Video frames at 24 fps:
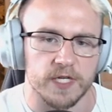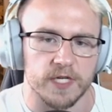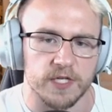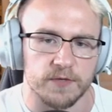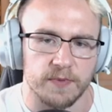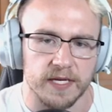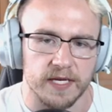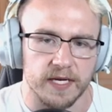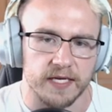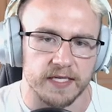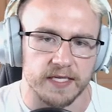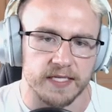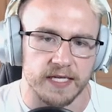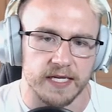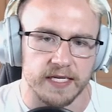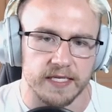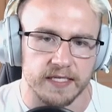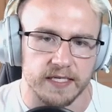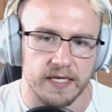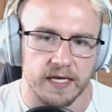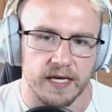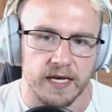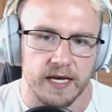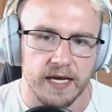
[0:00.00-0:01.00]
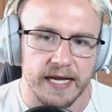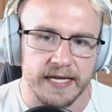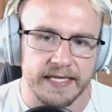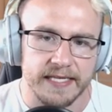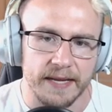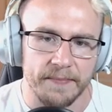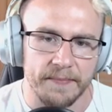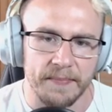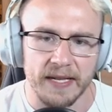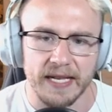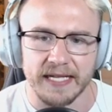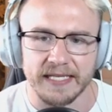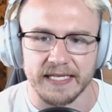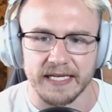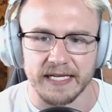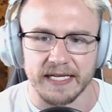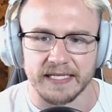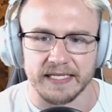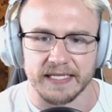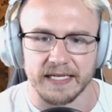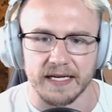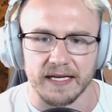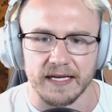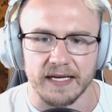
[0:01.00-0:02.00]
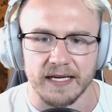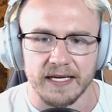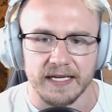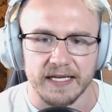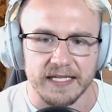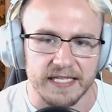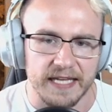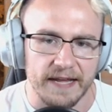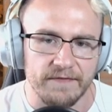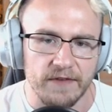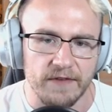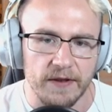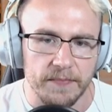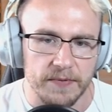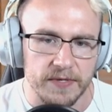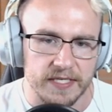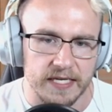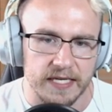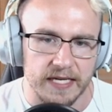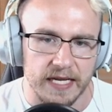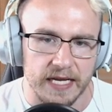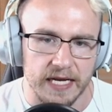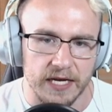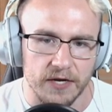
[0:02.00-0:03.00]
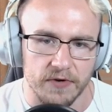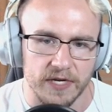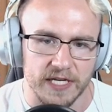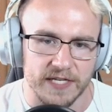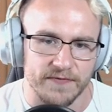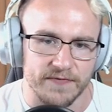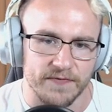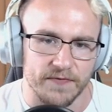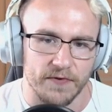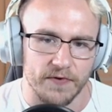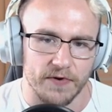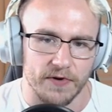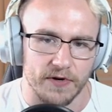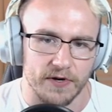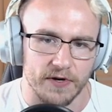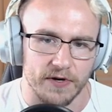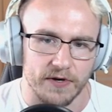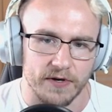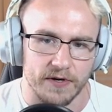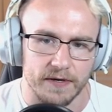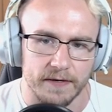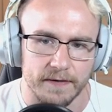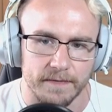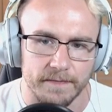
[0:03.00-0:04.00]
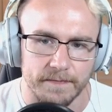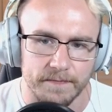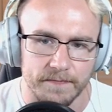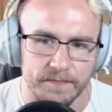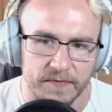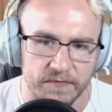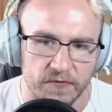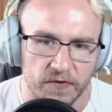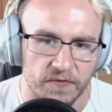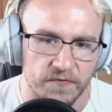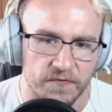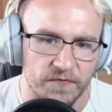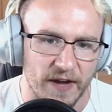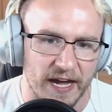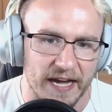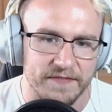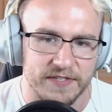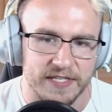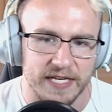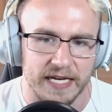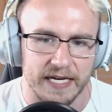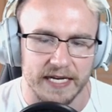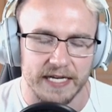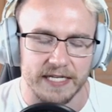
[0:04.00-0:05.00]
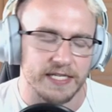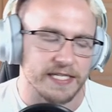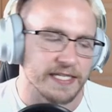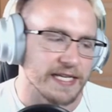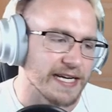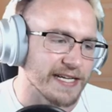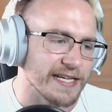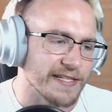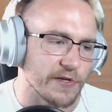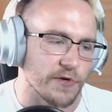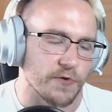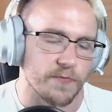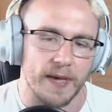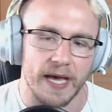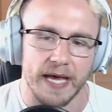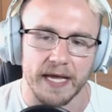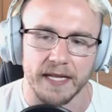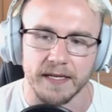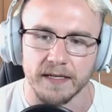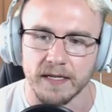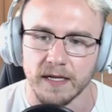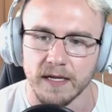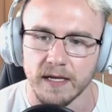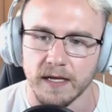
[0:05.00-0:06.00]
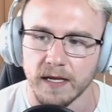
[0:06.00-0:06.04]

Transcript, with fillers: just because it's a 70% increase for 5 seconds. It's not too bad.